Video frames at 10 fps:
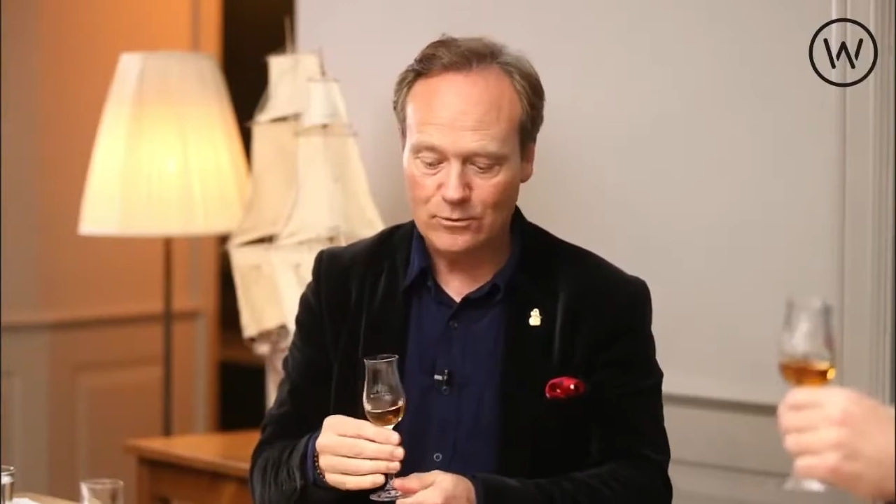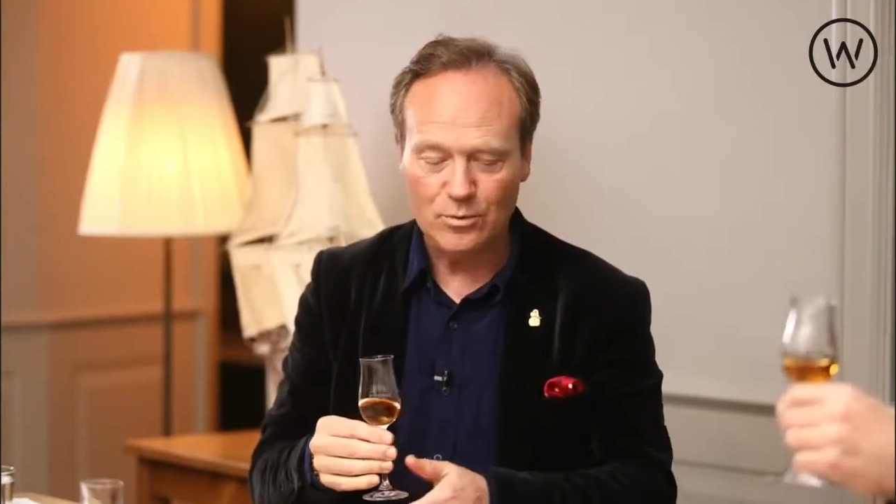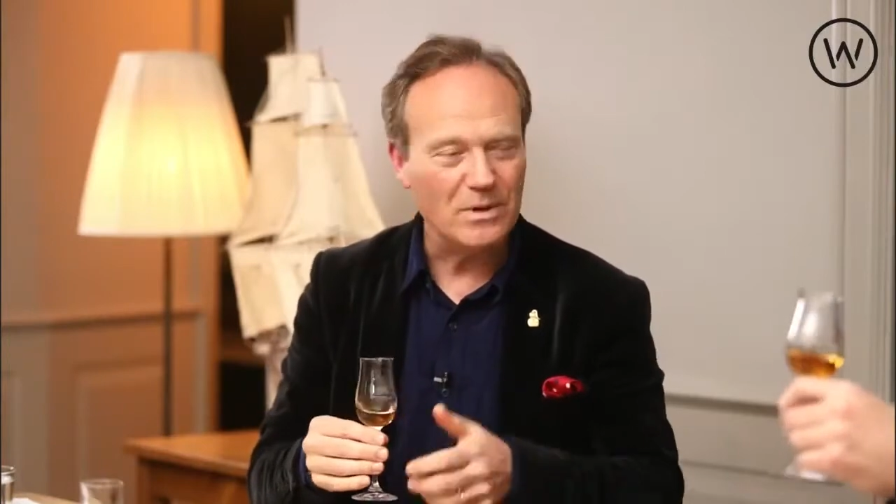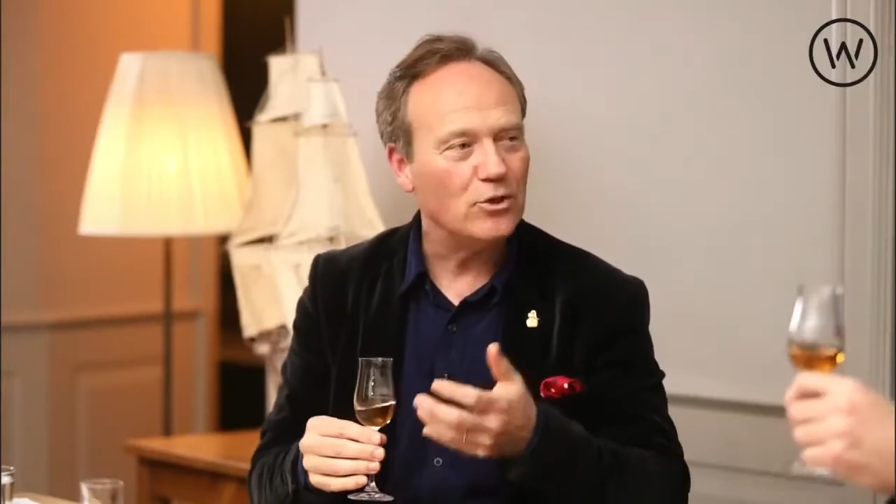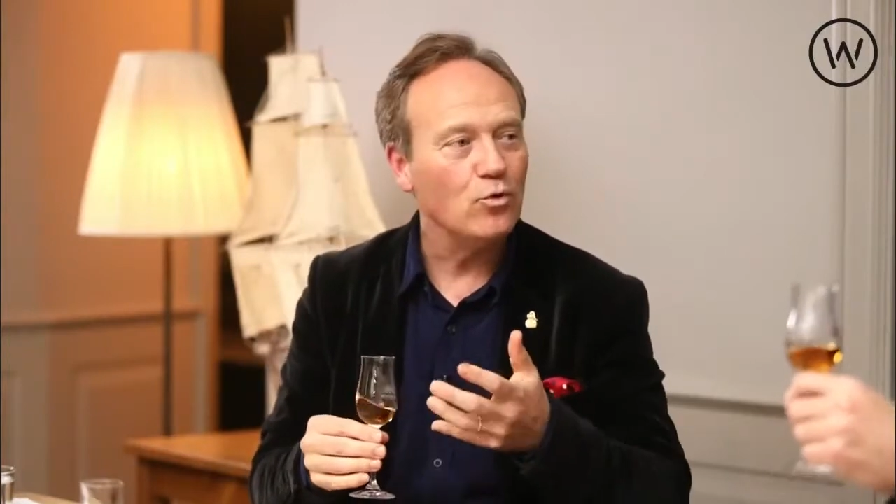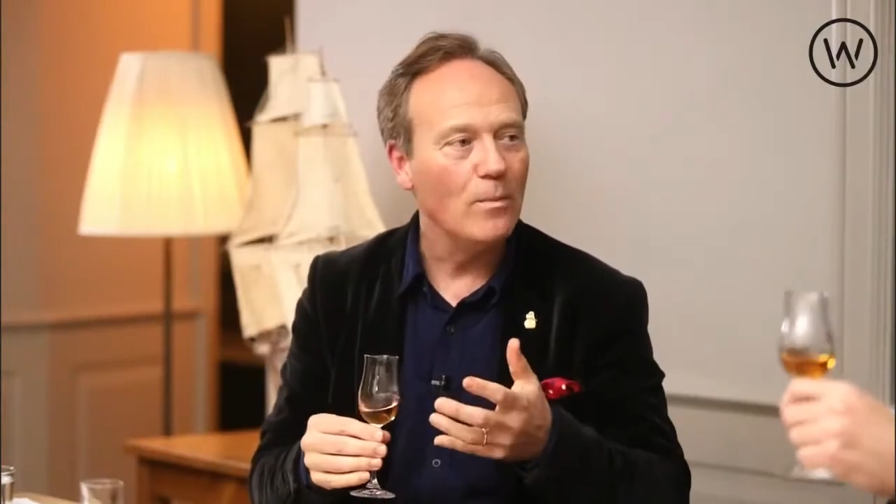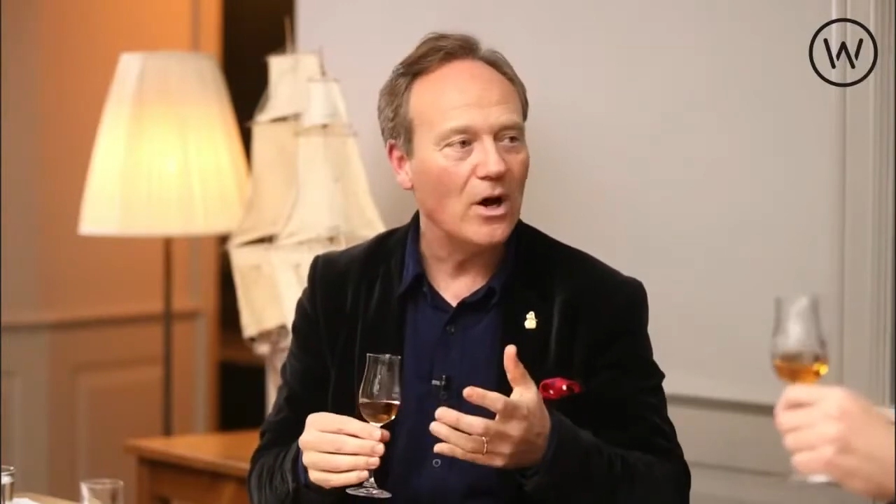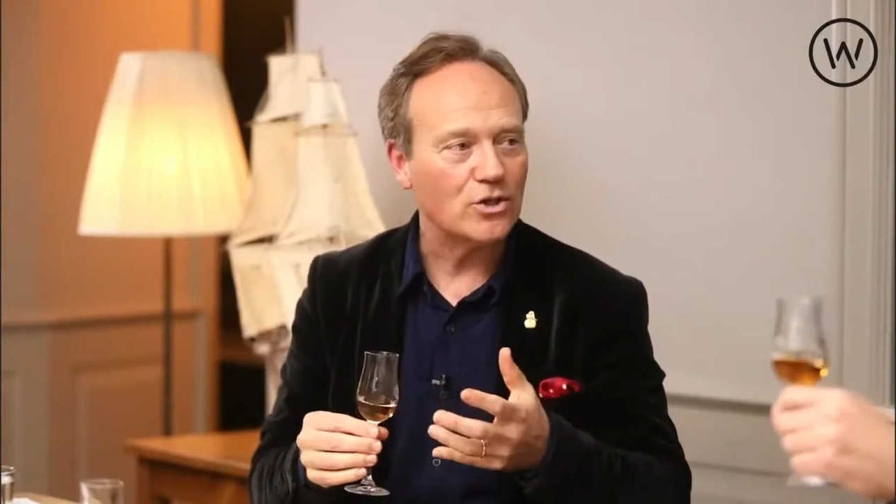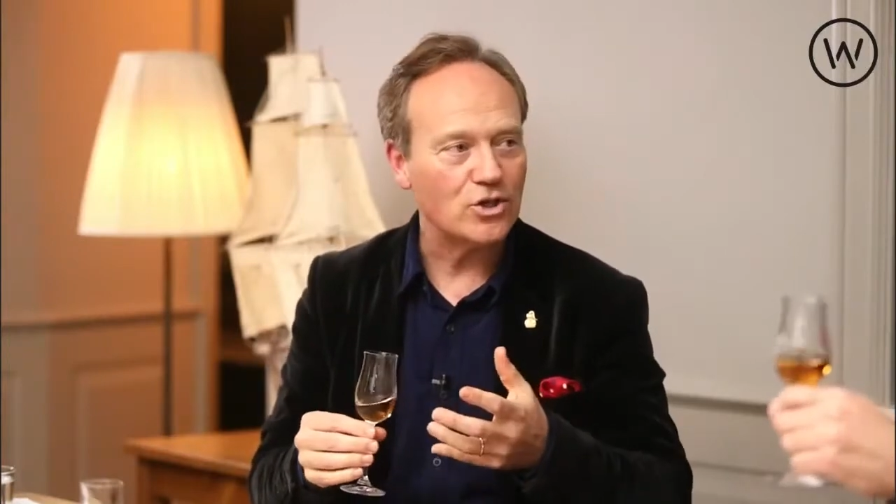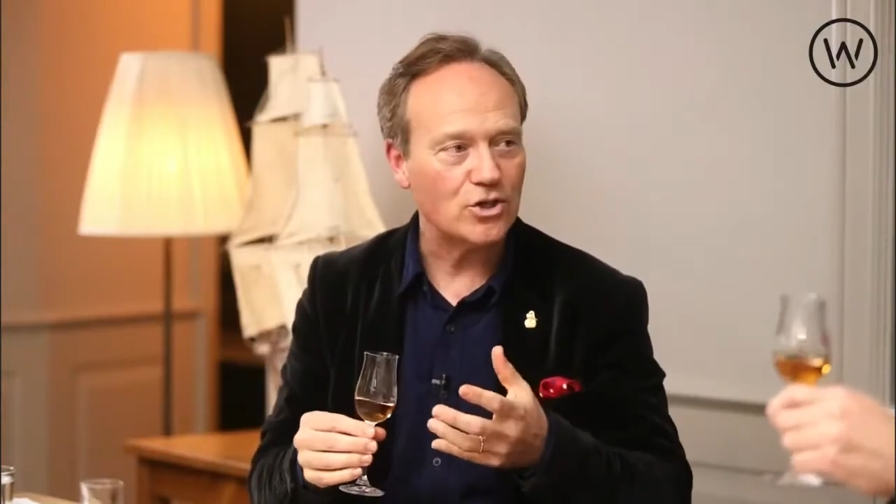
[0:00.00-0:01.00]
It would be too
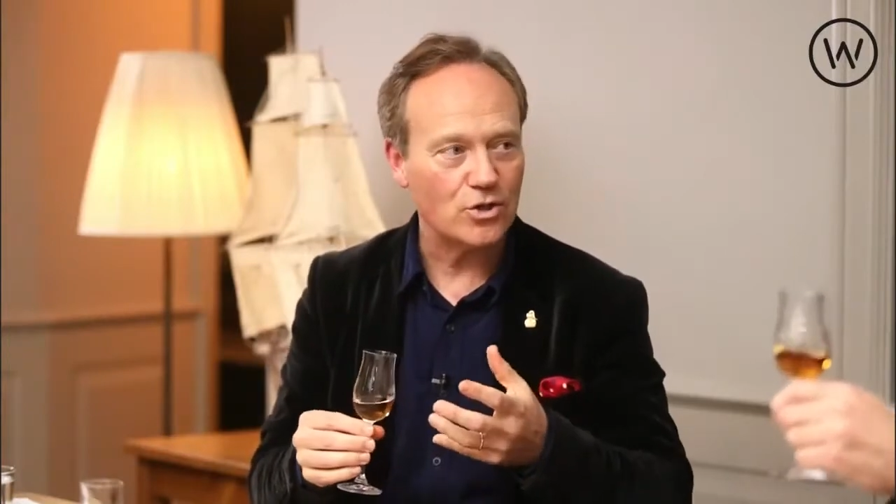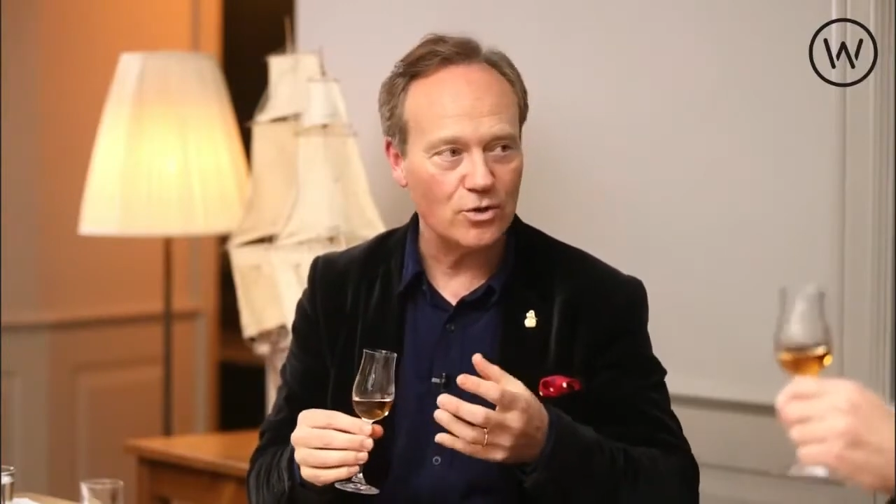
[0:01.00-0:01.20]
much. So